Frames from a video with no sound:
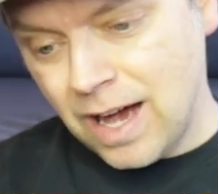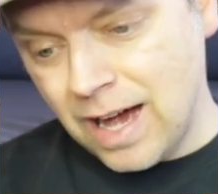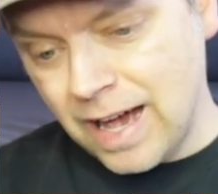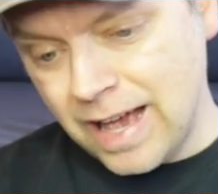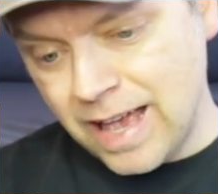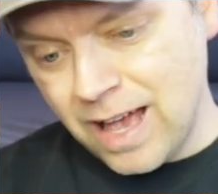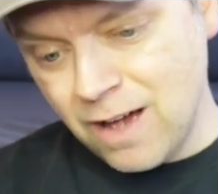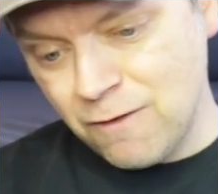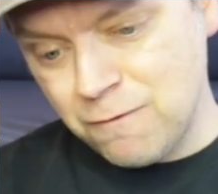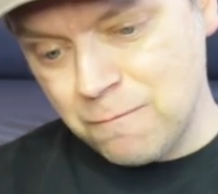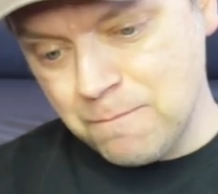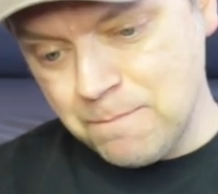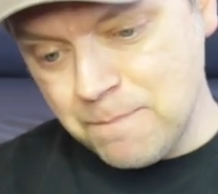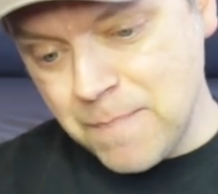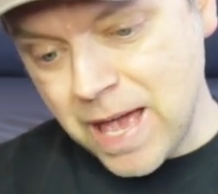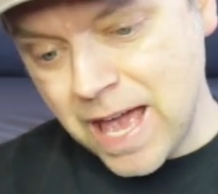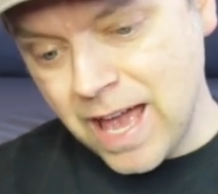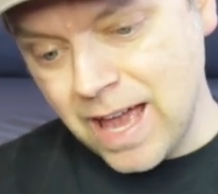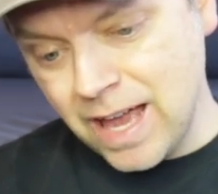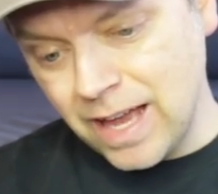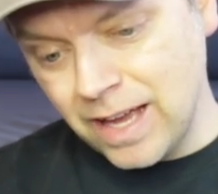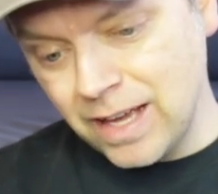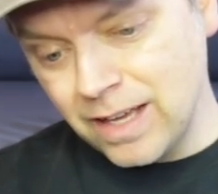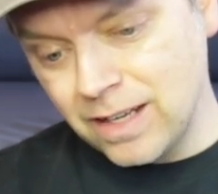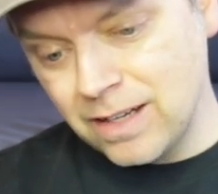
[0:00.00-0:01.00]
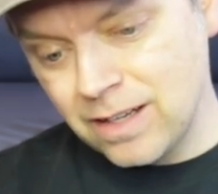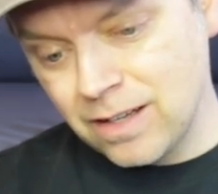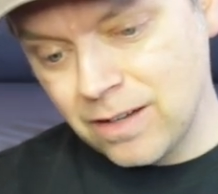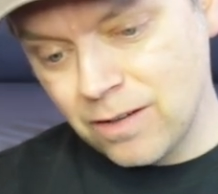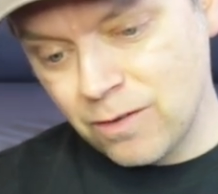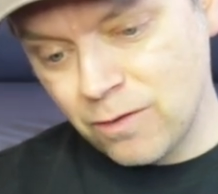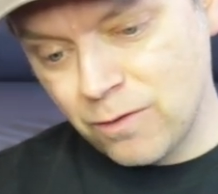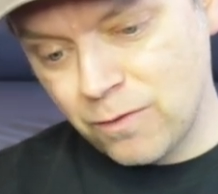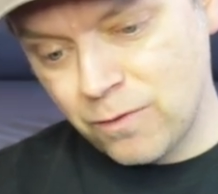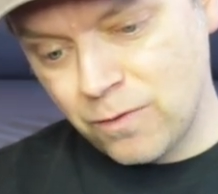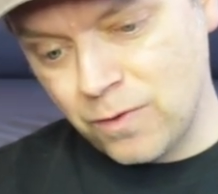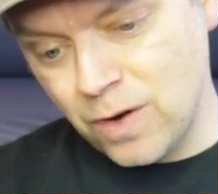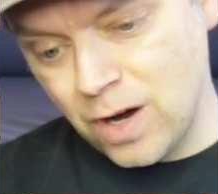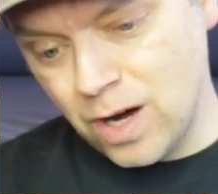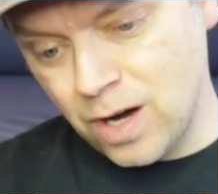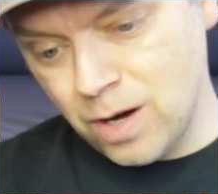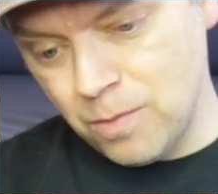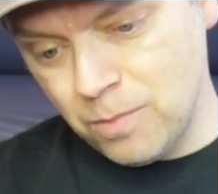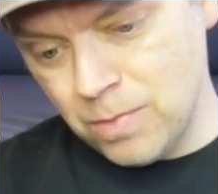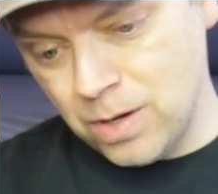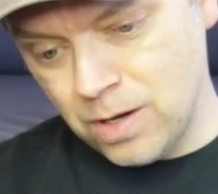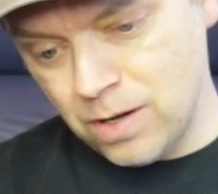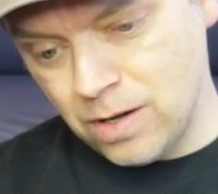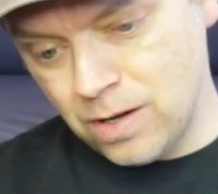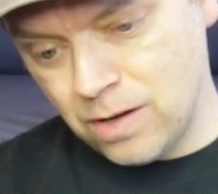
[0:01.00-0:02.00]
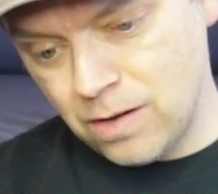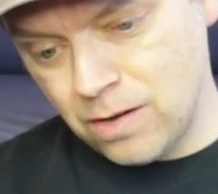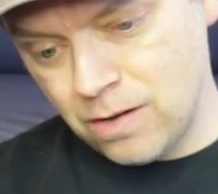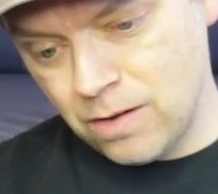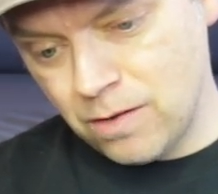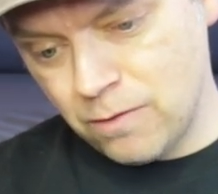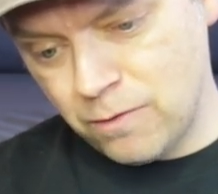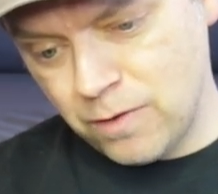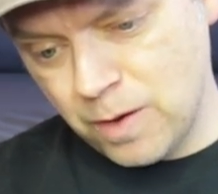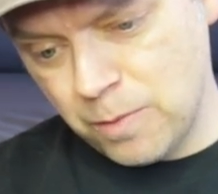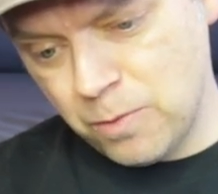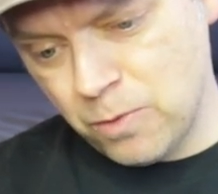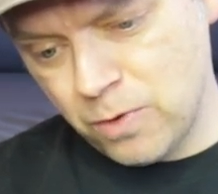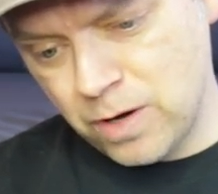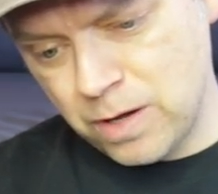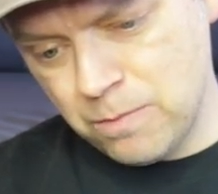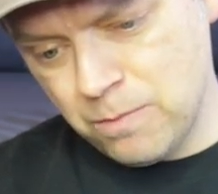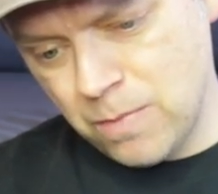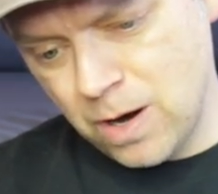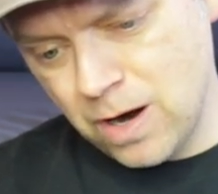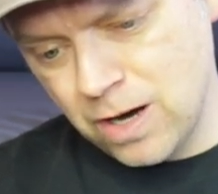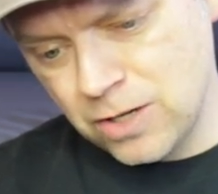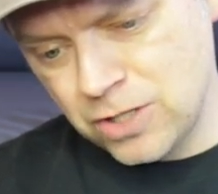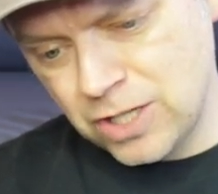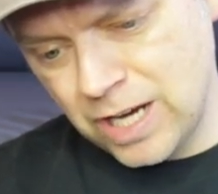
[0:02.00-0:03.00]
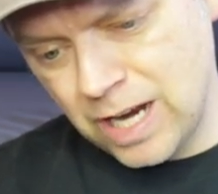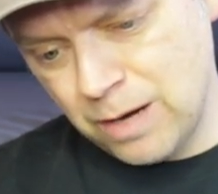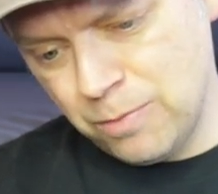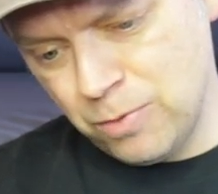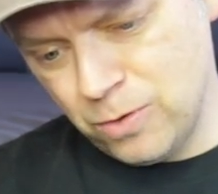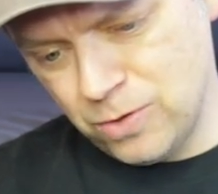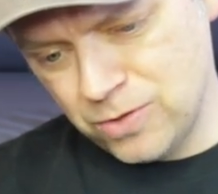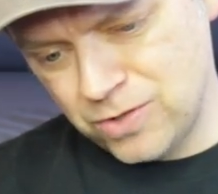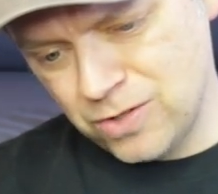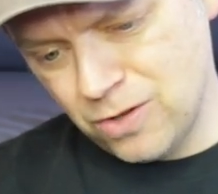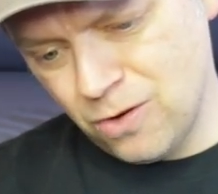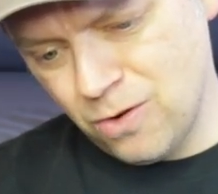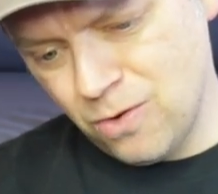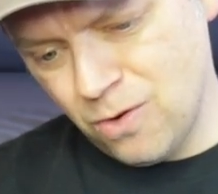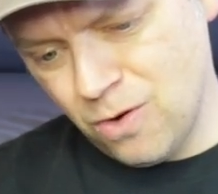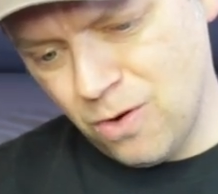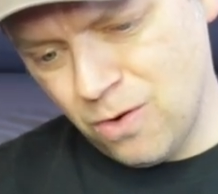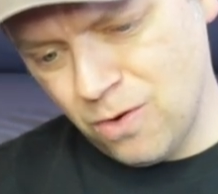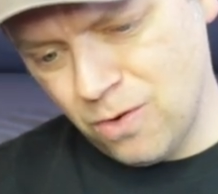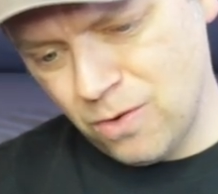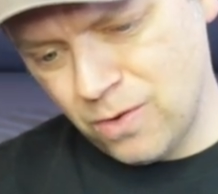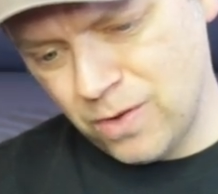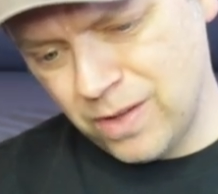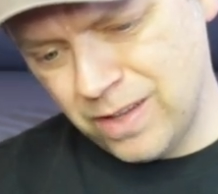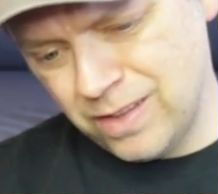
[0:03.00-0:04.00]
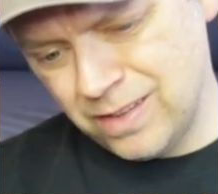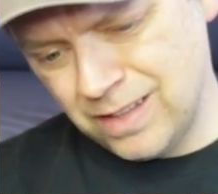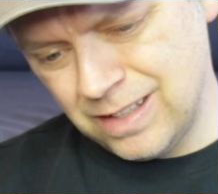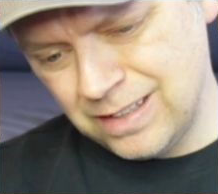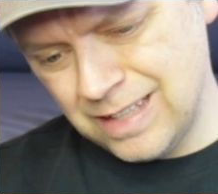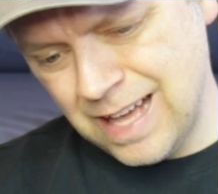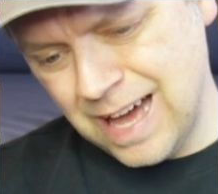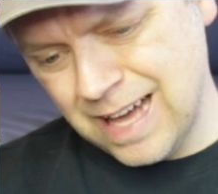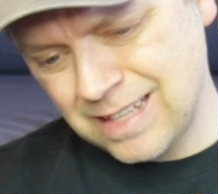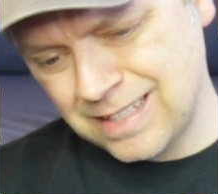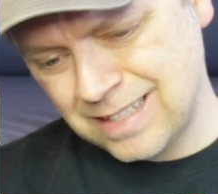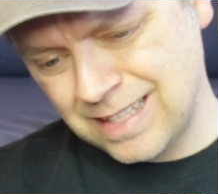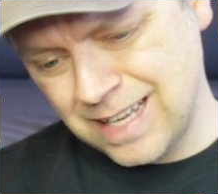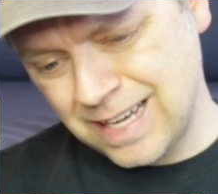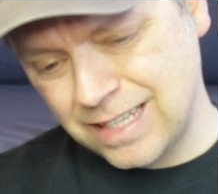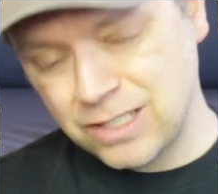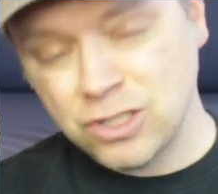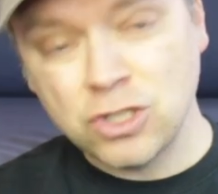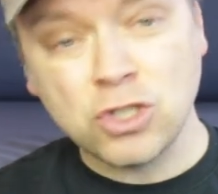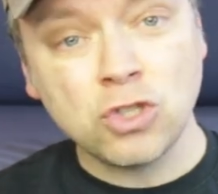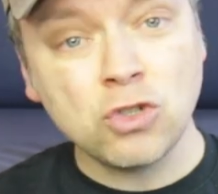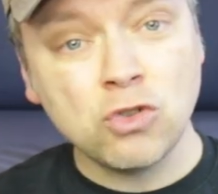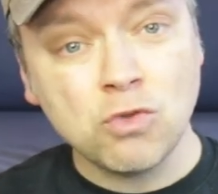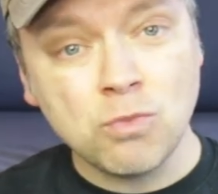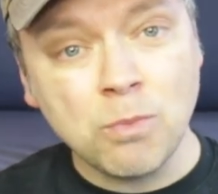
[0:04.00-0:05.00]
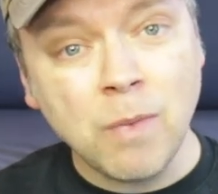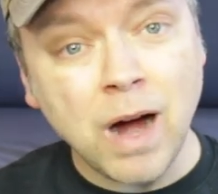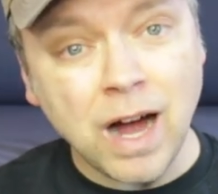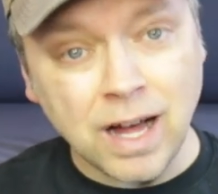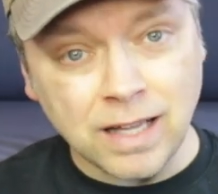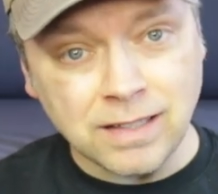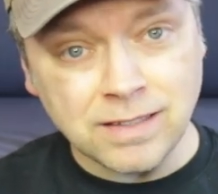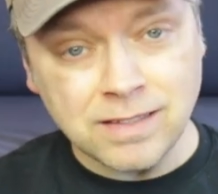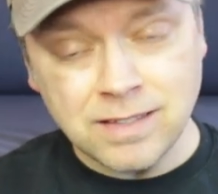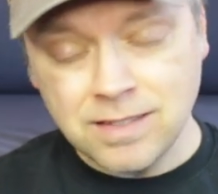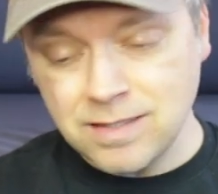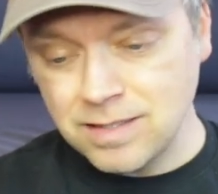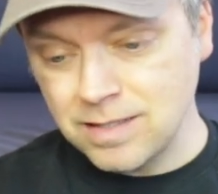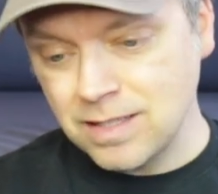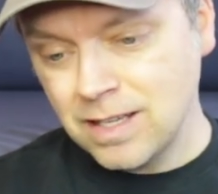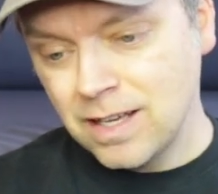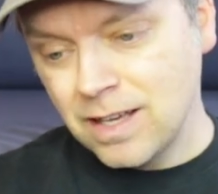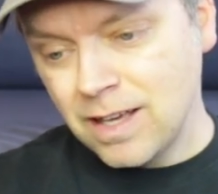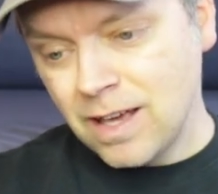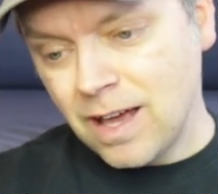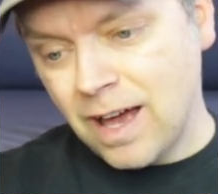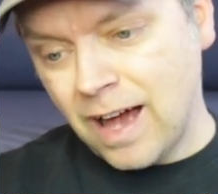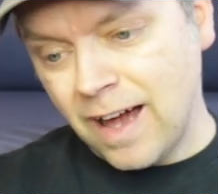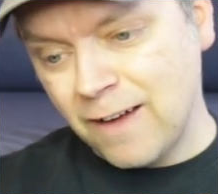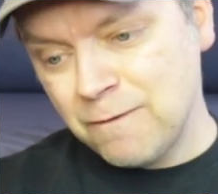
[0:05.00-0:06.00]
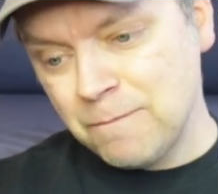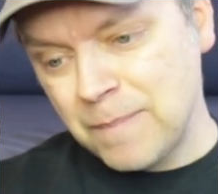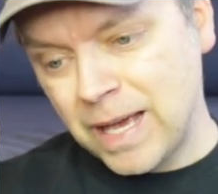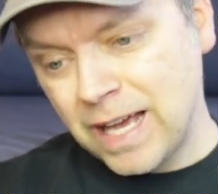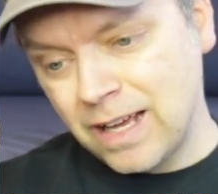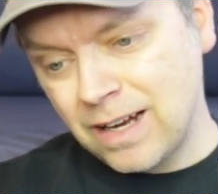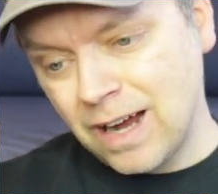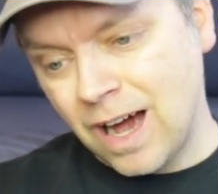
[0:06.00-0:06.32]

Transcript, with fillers: I have made from February, March, April, so in the last like two months, I've made